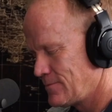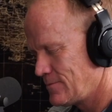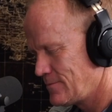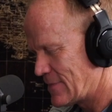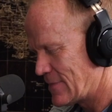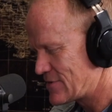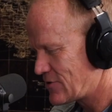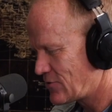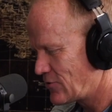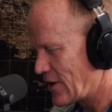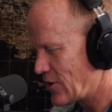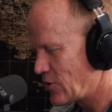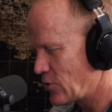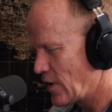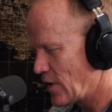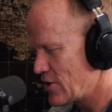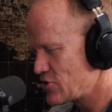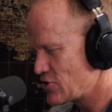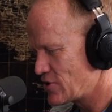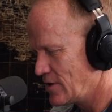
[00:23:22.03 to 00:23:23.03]
That's a great
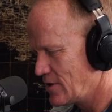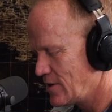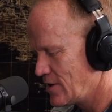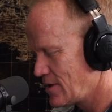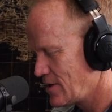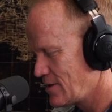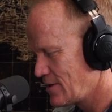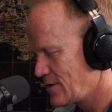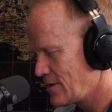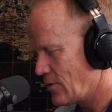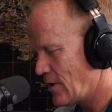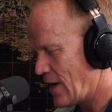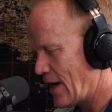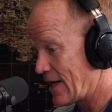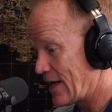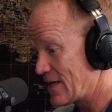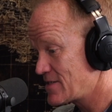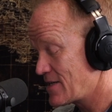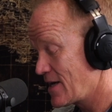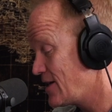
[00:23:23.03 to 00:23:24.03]
question. Though I
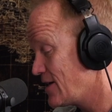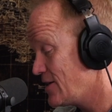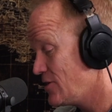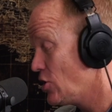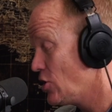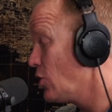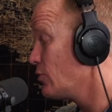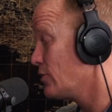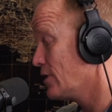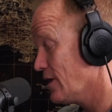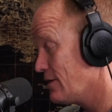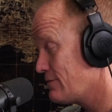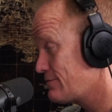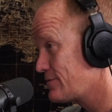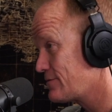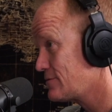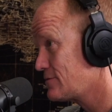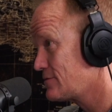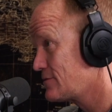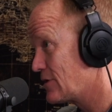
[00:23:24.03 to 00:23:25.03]
guess I didn't know enough
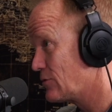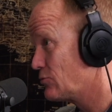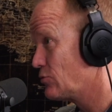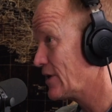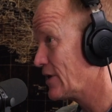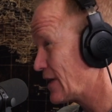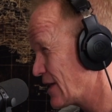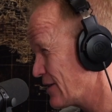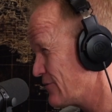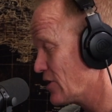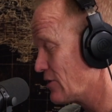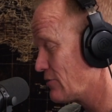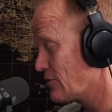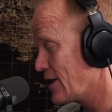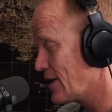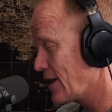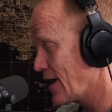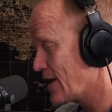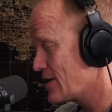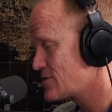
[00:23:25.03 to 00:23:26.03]
to really give you a
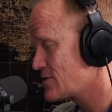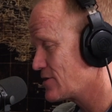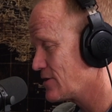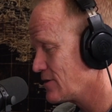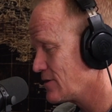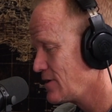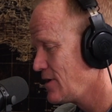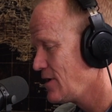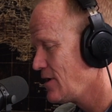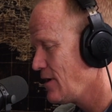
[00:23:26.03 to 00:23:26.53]
great answer.